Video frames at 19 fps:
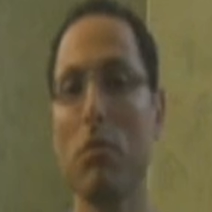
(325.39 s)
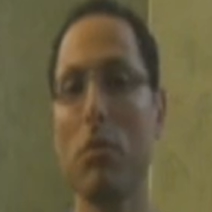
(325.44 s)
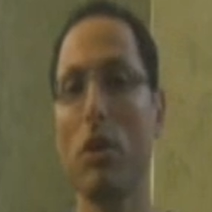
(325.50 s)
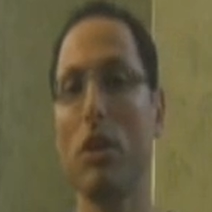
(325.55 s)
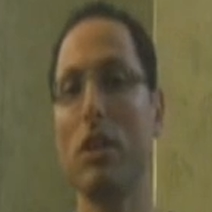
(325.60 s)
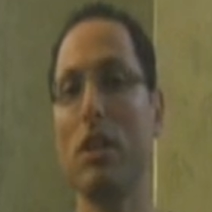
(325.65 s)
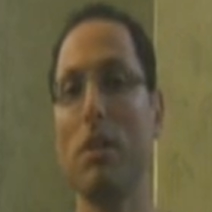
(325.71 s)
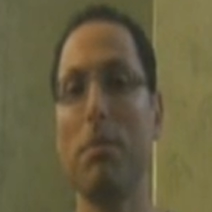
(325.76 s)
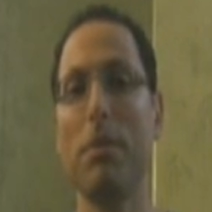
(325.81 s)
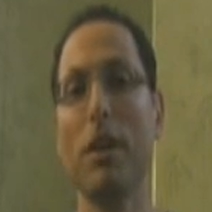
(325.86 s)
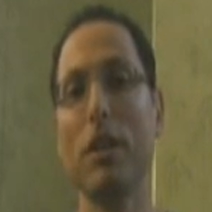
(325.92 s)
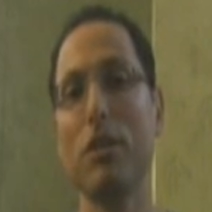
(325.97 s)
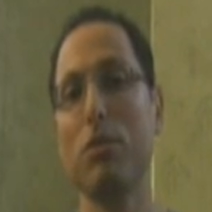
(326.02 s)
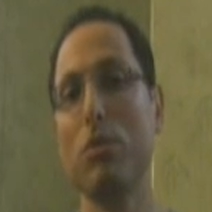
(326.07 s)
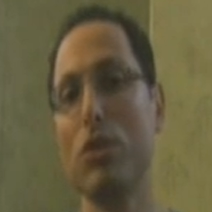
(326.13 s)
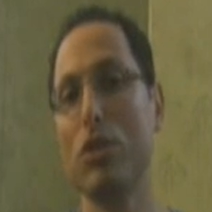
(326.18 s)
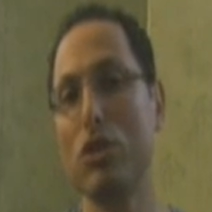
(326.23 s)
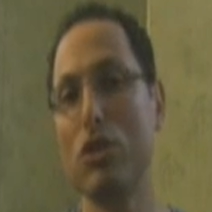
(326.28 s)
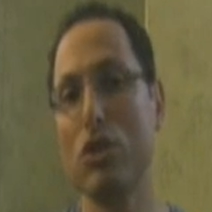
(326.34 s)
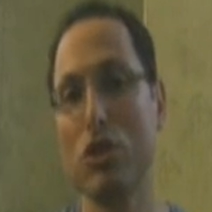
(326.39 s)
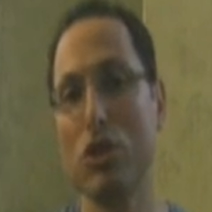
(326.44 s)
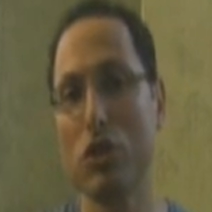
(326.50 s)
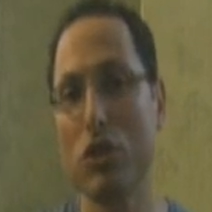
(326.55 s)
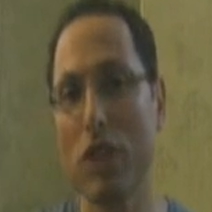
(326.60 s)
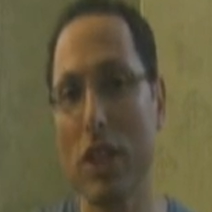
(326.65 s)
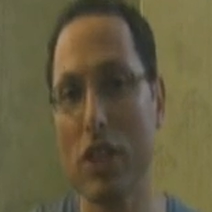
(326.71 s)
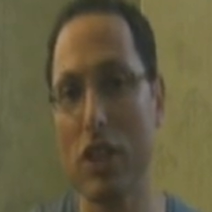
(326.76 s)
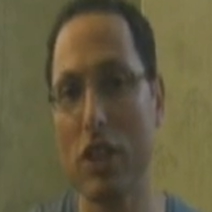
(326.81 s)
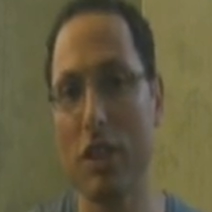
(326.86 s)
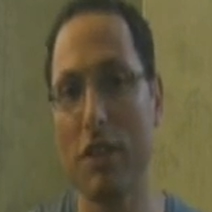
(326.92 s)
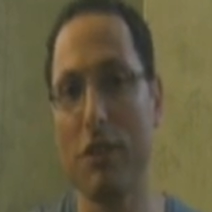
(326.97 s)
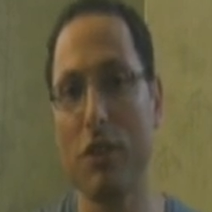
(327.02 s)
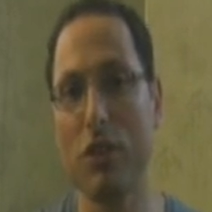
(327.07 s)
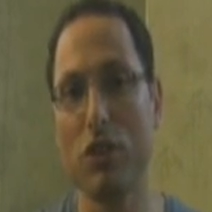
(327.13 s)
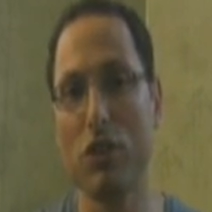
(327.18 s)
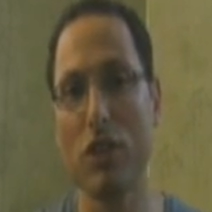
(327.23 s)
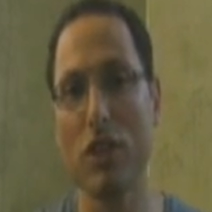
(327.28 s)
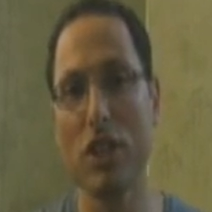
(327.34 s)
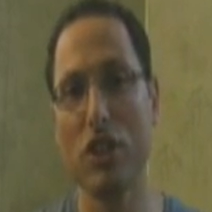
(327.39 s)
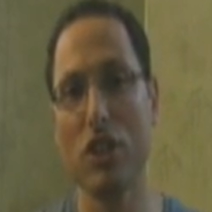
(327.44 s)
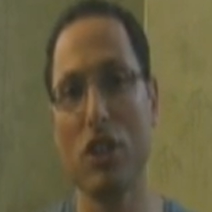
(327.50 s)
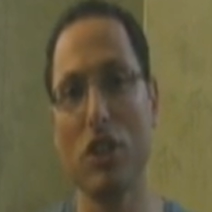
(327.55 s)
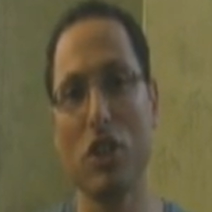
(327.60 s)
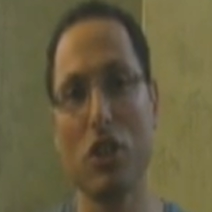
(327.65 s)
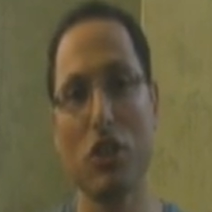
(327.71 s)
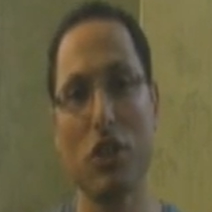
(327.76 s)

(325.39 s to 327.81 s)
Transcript: Well, it depends what you're stretching. If you're stretching